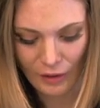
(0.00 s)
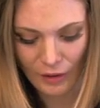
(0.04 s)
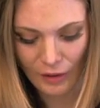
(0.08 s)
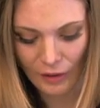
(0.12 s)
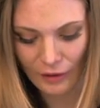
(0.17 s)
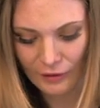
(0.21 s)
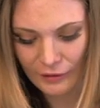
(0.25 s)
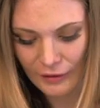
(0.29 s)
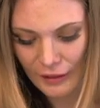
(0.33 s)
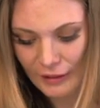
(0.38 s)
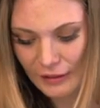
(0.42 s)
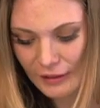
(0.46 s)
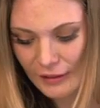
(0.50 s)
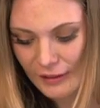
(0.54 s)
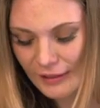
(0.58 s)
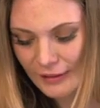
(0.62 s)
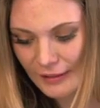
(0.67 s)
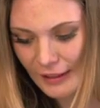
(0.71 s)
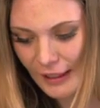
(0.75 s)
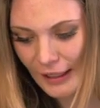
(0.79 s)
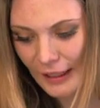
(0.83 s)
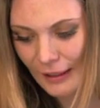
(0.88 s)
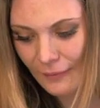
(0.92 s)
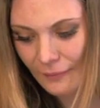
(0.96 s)
Our next
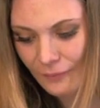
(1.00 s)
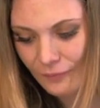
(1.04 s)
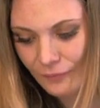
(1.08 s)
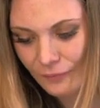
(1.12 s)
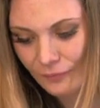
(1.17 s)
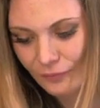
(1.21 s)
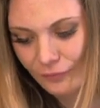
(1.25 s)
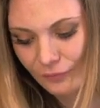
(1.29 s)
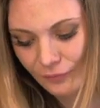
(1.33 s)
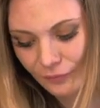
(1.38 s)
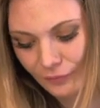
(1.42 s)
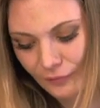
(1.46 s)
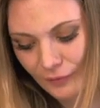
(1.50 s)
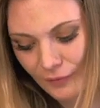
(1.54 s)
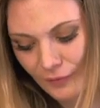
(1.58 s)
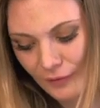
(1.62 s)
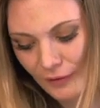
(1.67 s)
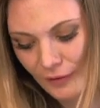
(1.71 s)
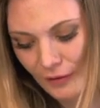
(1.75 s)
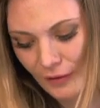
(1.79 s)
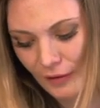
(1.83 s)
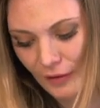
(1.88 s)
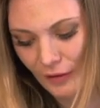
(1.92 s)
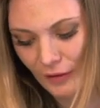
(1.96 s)
step
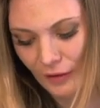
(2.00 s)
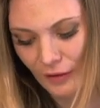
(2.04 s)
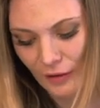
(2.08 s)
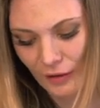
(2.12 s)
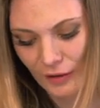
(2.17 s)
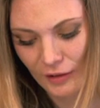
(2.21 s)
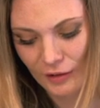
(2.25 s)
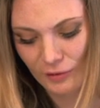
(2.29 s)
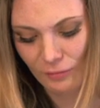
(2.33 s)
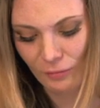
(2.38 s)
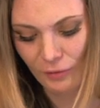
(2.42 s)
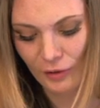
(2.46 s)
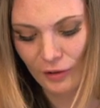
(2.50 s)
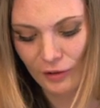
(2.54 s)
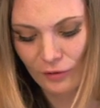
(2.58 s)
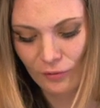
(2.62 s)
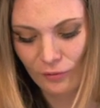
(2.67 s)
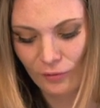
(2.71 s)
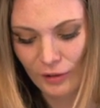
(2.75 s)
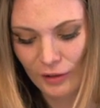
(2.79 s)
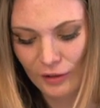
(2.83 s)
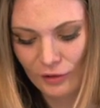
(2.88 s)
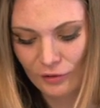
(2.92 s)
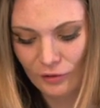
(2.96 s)
is we're
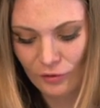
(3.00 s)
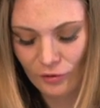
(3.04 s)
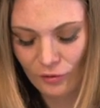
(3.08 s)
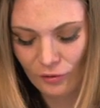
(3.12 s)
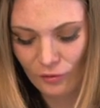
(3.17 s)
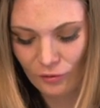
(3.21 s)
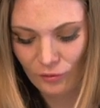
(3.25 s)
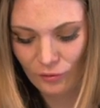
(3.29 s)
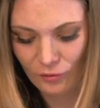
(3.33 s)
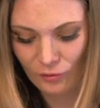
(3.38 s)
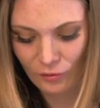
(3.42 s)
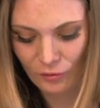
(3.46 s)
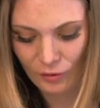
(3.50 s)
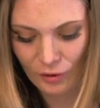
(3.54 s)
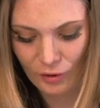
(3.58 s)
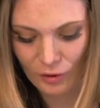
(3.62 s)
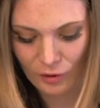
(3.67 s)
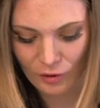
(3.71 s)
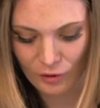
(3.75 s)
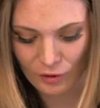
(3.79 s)
going to